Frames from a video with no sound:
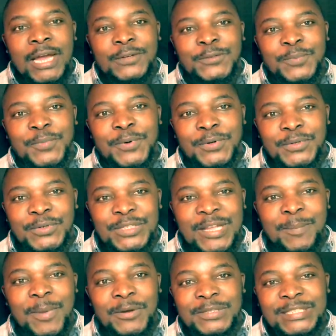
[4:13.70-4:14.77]
to produce
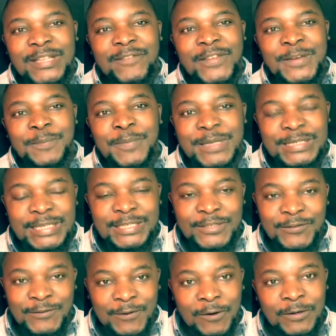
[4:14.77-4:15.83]
about 7 pieces
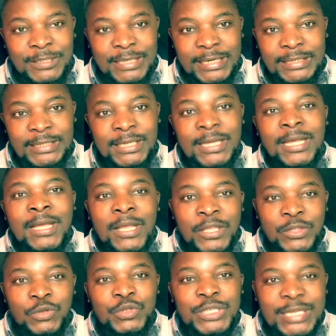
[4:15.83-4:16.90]
of content
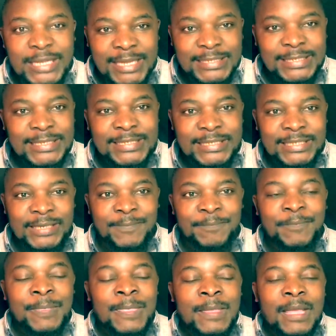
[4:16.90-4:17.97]
using a
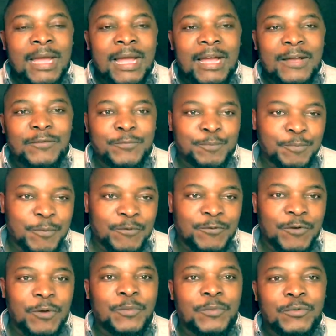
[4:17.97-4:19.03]
system
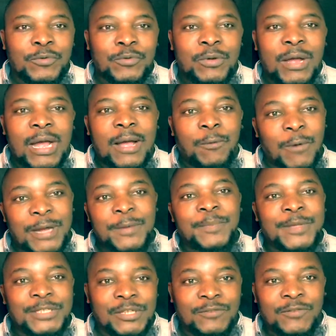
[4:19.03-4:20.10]
from one
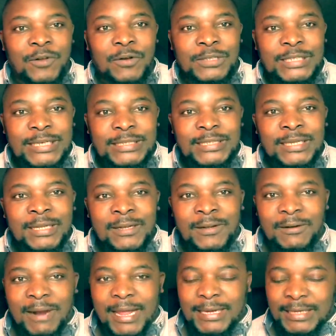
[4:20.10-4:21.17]
piece of content.
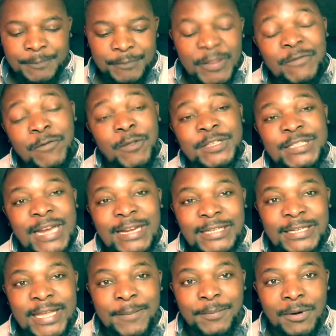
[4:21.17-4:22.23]
All right. If you're
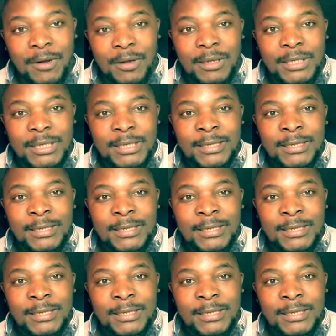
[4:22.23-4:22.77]
starting a blog,